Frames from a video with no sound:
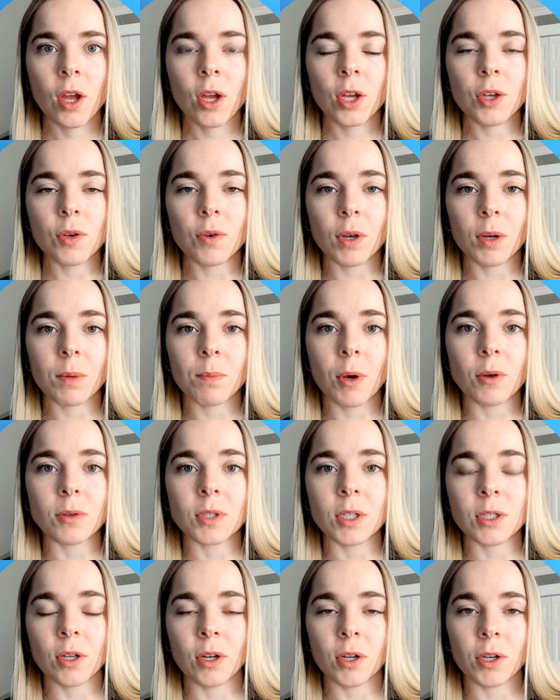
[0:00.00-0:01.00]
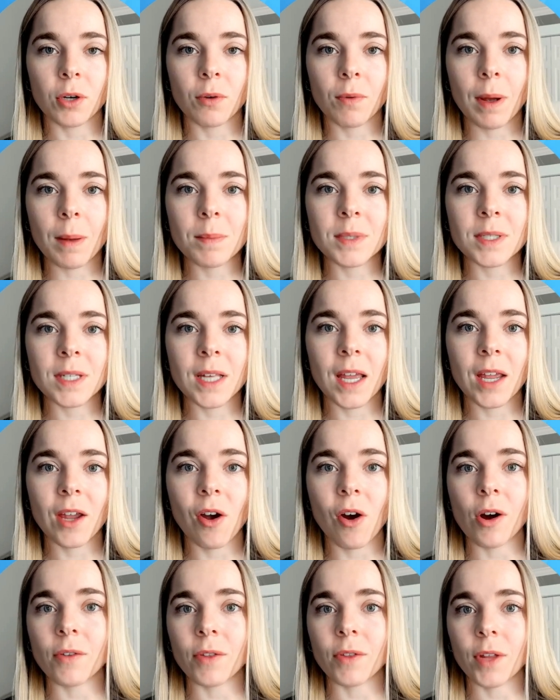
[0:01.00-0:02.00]
You can post this on your website,
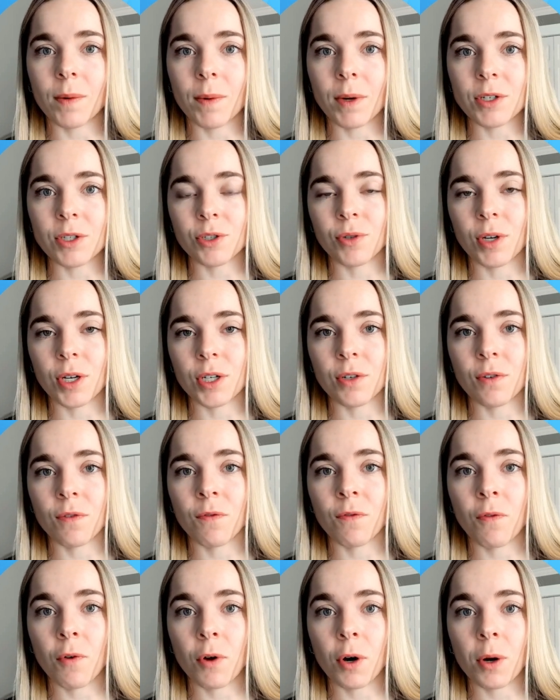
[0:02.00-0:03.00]
online registration form,